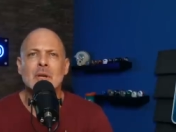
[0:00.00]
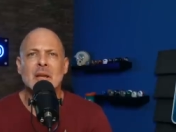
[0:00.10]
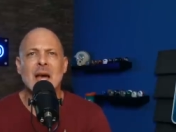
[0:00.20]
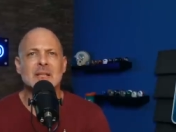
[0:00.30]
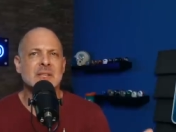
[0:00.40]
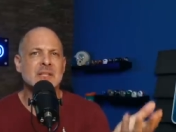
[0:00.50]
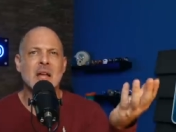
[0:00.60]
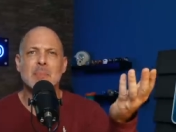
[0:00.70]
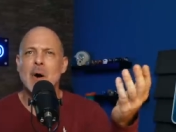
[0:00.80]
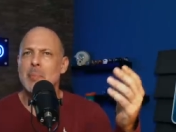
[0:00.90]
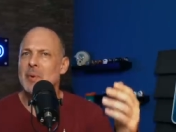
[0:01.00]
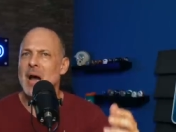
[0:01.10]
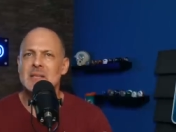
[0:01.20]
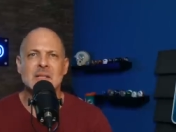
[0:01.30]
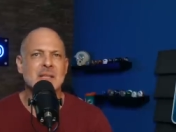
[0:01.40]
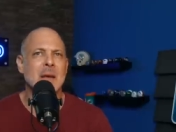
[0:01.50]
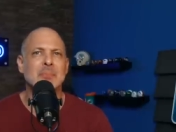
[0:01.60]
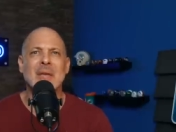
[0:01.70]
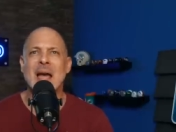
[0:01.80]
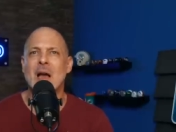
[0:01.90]
Guys can step up, guys can
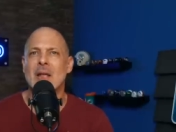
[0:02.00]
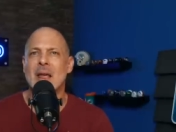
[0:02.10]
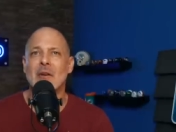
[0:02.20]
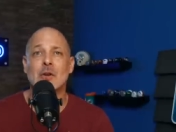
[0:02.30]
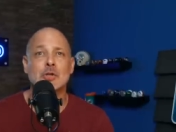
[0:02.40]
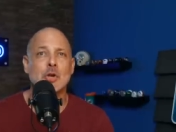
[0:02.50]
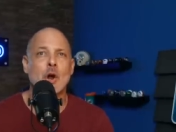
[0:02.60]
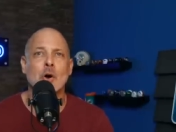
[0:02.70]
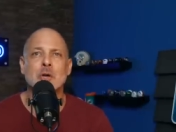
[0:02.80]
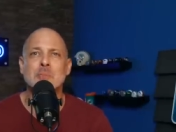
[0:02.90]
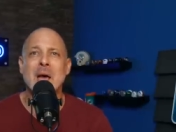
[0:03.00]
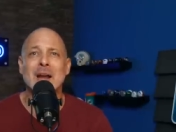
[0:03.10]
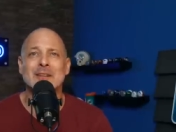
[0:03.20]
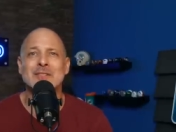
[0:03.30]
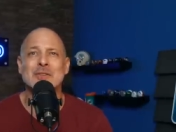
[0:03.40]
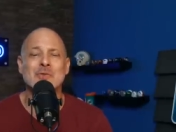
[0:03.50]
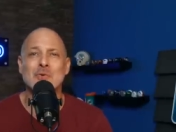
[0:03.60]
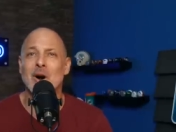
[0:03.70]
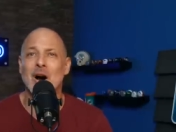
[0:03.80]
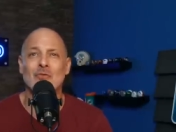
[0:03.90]
step down, areas you don't expect
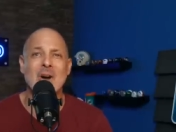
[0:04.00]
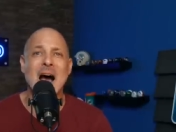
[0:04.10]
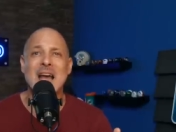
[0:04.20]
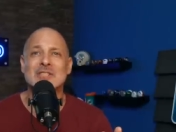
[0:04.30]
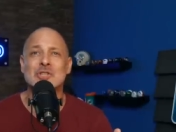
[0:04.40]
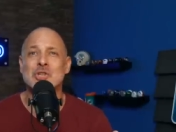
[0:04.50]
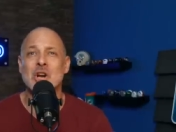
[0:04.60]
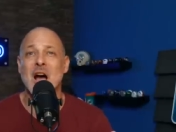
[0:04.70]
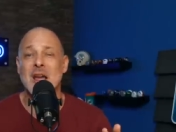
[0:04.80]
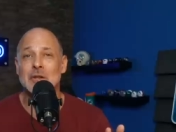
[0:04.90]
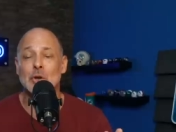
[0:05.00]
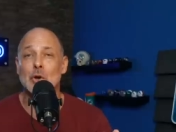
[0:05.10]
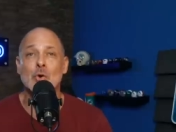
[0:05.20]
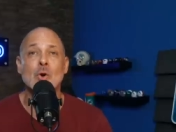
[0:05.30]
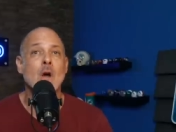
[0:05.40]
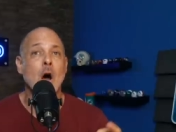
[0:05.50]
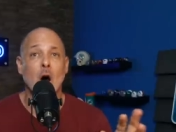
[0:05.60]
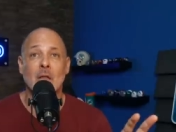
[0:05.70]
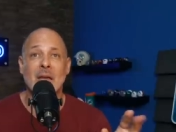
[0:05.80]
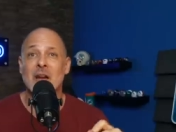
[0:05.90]
to uh, rise and shine, do
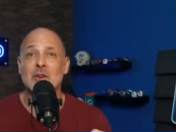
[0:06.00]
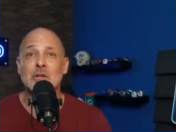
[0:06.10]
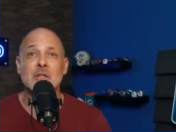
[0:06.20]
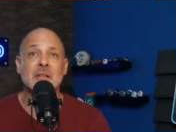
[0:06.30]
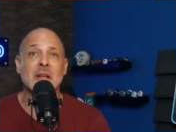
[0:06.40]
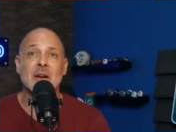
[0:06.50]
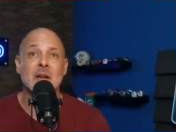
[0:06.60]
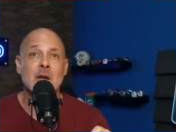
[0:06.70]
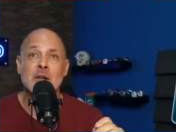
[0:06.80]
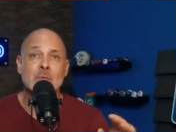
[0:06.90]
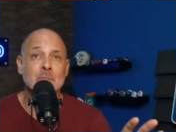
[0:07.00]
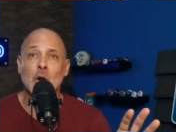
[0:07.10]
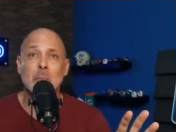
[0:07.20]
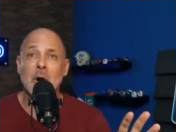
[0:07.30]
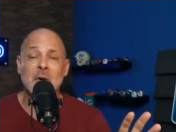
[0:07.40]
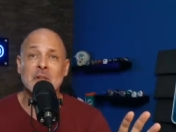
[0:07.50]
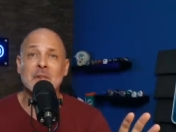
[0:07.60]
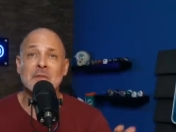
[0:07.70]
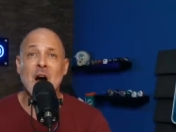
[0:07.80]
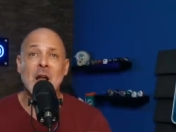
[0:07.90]
all the areas you think they're
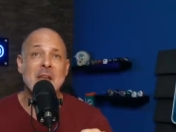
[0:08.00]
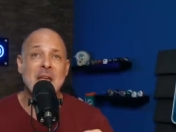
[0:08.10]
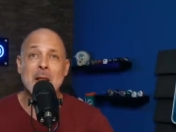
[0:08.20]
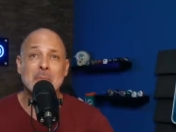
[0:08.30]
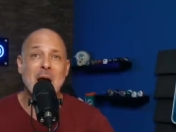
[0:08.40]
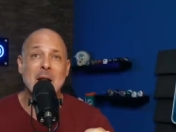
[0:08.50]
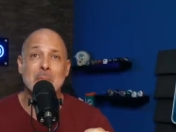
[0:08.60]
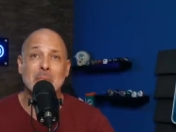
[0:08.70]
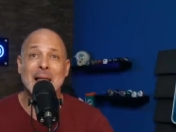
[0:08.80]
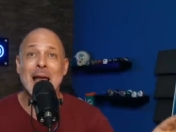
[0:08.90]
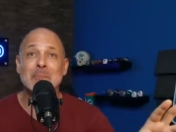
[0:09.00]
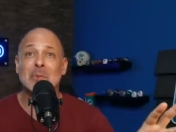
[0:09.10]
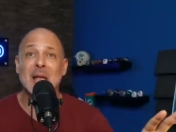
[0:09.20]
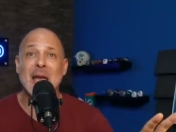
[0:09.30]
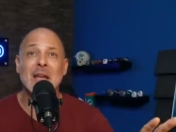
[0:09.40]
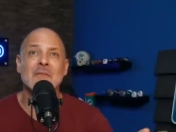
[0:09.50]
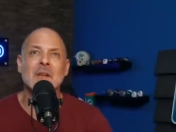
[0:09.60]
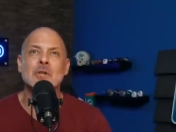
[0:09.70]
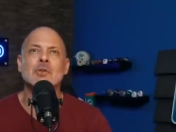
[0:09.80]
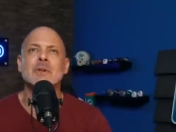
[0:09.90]
perfectly fine, they're hit by the black plague of
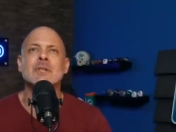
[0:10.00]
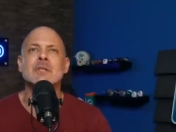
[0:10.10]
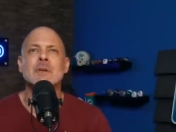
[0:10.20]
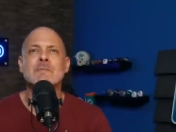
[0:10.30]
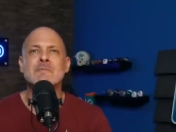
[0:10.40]
injuries.